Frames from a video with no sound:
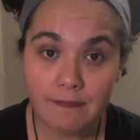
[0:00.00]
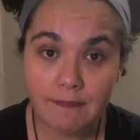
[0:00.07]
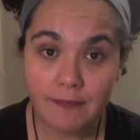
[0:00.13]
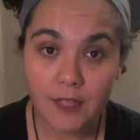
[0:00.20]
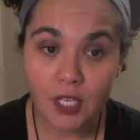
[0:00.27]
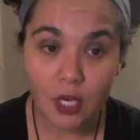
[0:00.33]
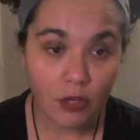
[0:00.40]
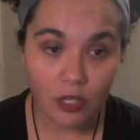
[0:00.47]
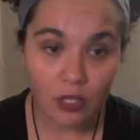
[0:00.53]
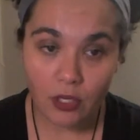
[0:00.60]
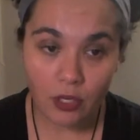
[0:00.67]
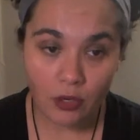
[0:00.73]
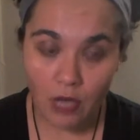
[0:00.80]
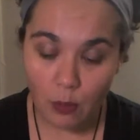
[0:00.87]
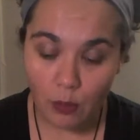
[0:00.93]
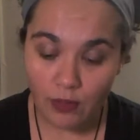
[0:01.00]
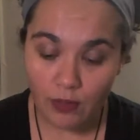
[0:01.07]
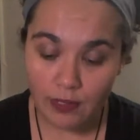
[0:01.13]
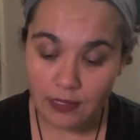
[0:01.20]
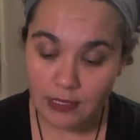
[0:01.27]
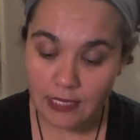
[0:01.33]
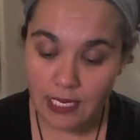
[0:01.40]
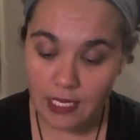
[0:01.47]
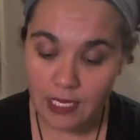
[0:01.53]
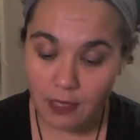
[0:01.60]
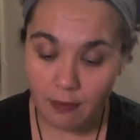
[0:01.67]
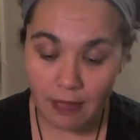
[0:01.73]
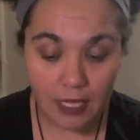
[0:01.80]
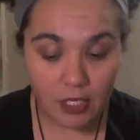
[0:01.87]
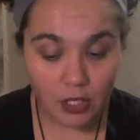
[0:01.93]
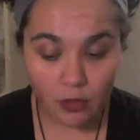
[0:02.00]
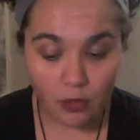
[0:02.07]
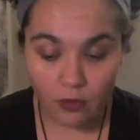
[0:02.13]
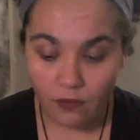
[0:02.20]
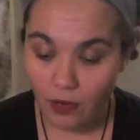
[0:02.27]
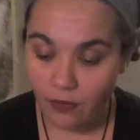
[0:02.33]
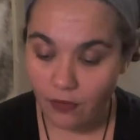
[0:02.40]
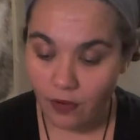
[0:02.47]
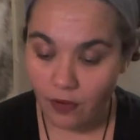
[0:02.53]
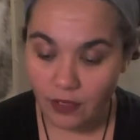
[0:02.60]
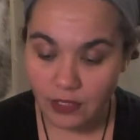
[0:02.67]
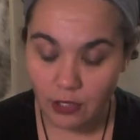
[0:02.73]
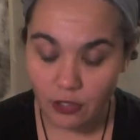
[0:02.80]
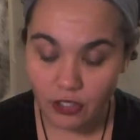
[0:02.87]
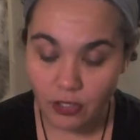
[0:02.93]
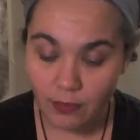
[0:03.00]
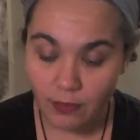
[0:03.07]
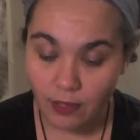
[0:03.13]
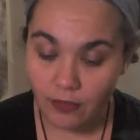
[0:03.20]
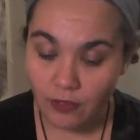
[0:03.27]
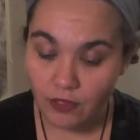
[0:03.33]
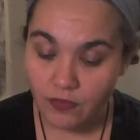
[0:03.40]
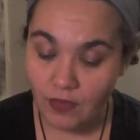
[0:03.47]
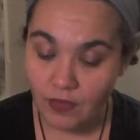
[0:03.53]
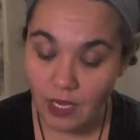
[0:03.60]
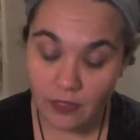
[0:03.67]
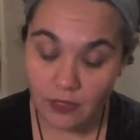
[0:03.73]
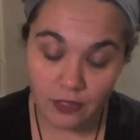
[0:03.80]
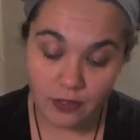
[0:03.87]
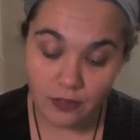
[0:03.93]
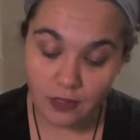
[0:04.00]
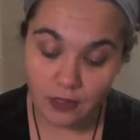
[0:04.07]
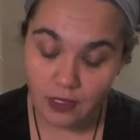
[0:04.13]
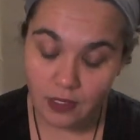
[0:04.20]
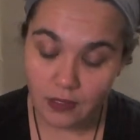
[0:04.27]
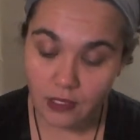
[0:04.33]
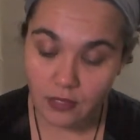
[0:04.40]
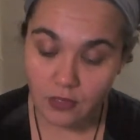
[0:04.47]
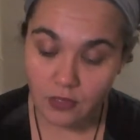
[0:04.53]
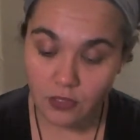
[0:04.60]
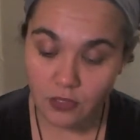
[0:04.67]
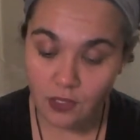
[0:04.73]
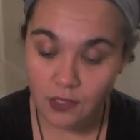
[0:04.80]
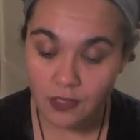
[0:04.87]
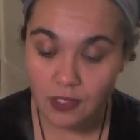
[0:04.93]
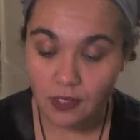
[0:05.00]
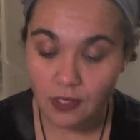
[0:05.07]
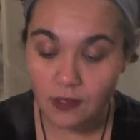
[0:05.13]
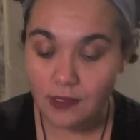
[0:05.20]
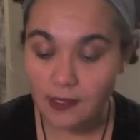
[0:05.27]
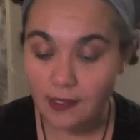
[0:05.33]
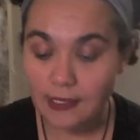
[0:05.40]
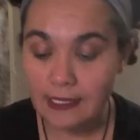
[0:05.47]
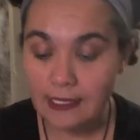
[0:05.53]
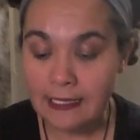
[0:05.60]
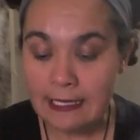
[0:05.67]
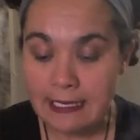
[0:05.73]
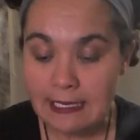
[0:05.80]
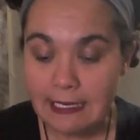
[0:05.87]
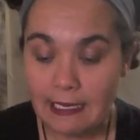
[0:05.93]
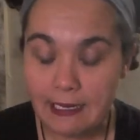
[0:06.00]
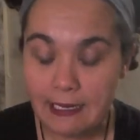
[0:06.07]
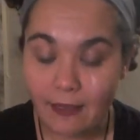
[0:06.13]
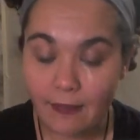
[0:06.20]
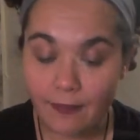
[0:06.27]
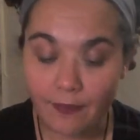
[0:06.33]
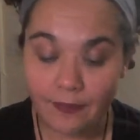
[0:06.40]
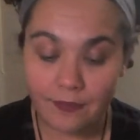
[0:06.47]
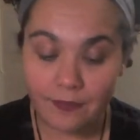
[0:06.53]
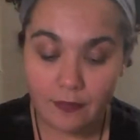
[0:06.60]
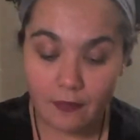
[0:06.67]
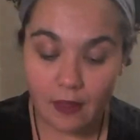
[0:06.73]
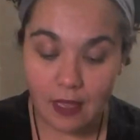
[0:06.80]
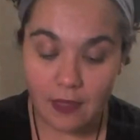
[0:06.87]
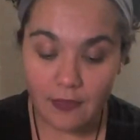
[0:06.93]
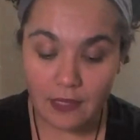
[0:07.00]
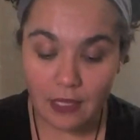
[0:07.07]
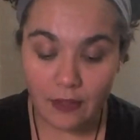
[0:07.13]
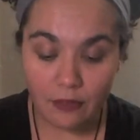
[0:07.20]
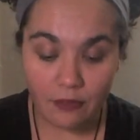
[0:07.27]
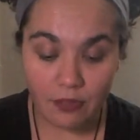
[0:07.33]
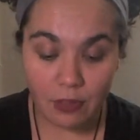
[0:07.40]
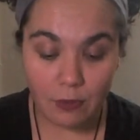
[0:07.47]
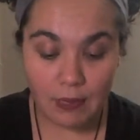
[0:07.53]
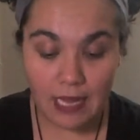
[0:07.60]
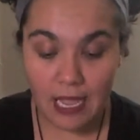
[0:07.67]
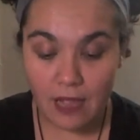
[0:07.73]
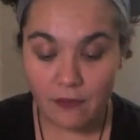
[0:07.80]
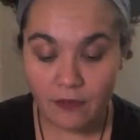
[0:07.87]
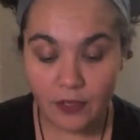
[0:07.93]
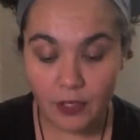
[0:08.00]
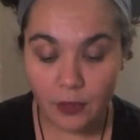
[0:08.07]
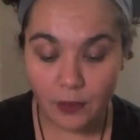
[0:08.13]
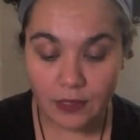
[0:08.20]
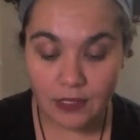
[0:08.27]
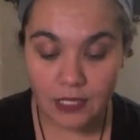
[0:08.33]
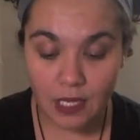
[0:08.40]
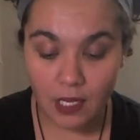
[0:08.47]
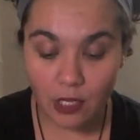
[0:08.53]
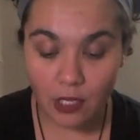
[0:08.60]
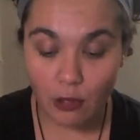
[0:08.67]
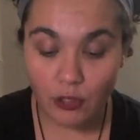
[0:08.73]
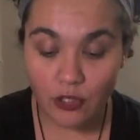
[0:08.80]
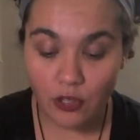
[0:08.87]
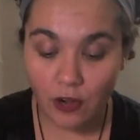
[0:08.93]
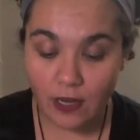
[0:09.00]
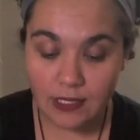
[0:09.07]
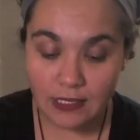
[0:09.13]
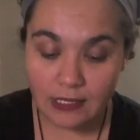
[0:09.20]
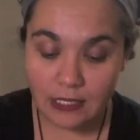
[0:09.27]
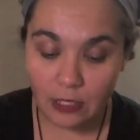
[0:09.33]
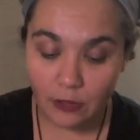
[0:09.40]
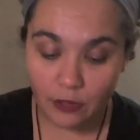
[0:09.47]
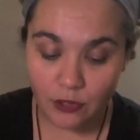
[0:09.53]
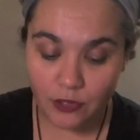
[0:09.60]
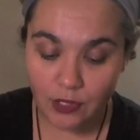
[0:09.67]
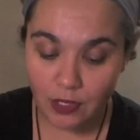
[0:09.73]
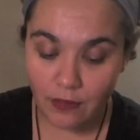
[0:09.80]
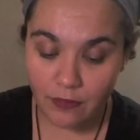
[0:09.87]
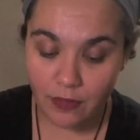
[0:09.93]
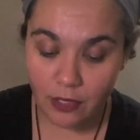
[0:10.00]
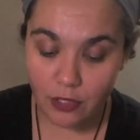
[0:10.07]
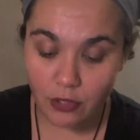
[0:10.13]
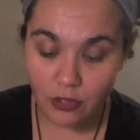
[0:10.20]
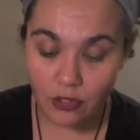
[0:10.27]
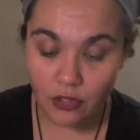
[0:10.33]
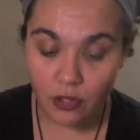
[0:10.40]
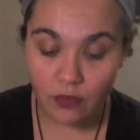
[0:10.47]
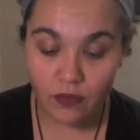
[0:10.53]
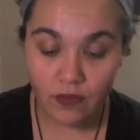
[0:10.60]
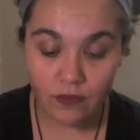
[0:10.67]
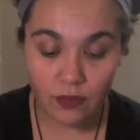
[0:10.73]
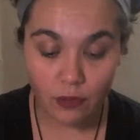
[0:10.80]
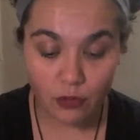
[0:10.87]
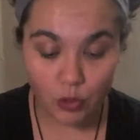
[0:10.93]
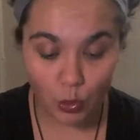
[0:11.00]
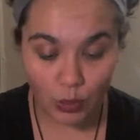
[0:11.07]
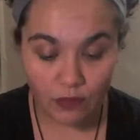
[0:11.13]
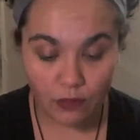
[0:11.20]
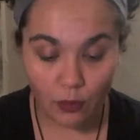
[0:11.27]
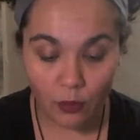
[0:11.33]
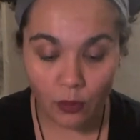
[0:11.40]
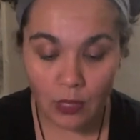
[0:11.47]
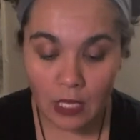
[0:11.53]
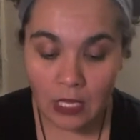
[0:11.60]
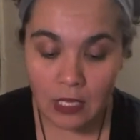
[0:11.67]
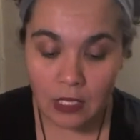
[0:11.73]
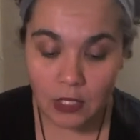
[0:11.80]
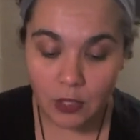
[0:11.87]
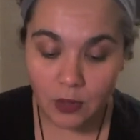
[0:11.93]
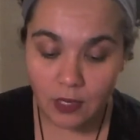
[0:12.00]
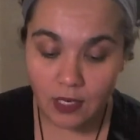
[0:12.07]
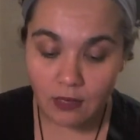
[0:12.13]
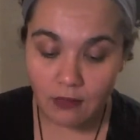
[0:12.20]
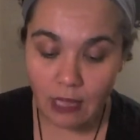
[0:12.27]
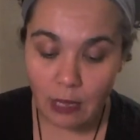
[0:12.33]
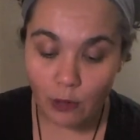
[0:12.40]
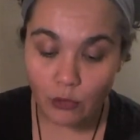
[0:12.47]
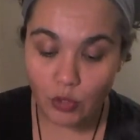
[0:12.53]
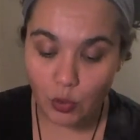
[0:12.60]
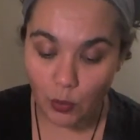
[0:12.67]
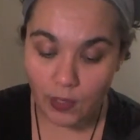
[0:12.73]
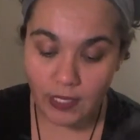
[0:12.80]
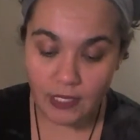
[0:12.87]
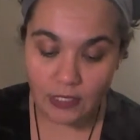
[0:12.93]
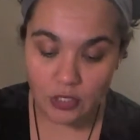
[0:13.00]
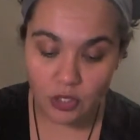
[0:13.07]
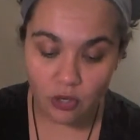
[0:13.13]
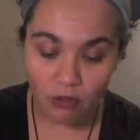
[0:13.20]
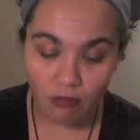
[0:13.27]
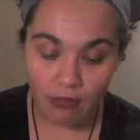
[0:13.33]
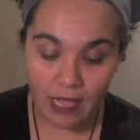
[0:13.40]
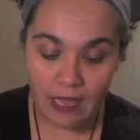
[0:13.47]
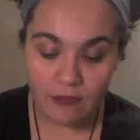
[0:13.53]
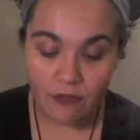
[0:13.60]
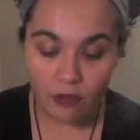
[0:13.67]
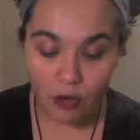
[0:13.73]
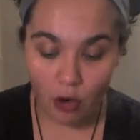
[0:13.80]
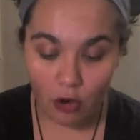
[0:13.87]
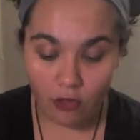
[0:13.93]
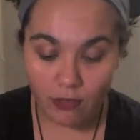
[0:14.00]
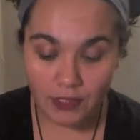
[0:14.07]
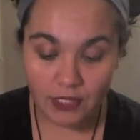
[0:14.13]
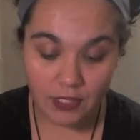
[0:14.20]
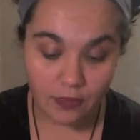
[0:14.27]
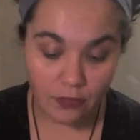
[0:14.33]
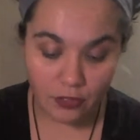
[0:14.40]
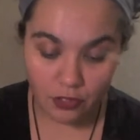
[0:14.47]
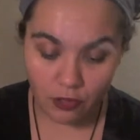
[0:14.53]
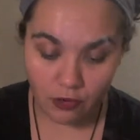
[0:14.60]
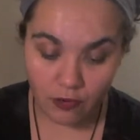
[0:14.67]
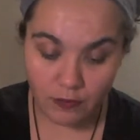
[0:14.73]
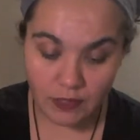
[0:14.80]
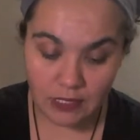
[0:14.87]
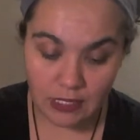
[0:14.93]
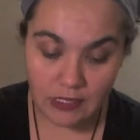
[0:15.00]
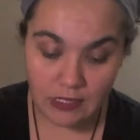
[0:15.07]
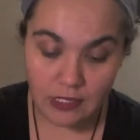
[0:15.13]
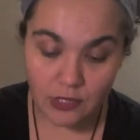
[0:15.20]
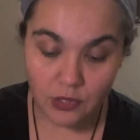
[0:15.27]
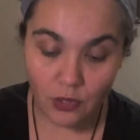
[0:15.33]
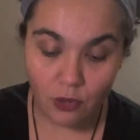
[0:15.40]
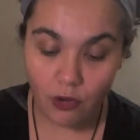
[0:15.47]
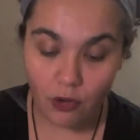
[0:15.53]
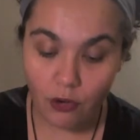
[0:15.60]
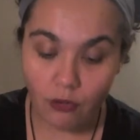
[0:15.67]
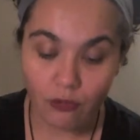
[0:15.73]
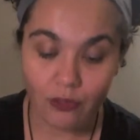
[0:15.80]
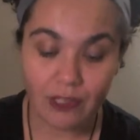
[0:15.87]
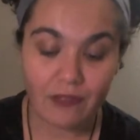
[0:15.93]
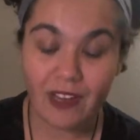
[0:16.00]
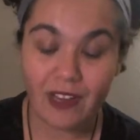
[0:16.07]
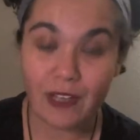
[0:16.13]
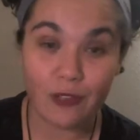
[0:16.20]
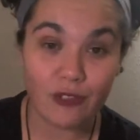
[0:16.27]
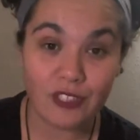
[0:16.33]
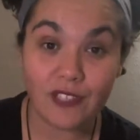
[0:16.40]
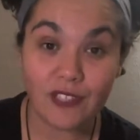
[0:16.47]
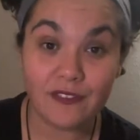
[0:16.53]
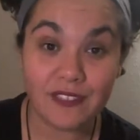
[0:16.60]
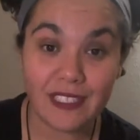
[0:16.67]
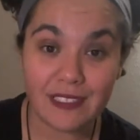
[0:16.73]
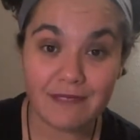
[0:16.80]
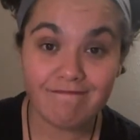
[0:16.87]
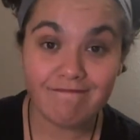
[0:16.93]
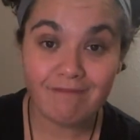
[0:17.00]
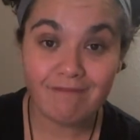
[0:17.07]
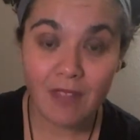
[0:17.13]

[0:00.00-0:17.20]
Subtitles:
You know, you're not willing to take it back. You're very, very serious about those vows, and you took it seriously. And the other thing we have for you is close your eyes and tell yourself that deserve to feel joyful. You can allow joy into your life regardless of the circumstances you currently find yourself in.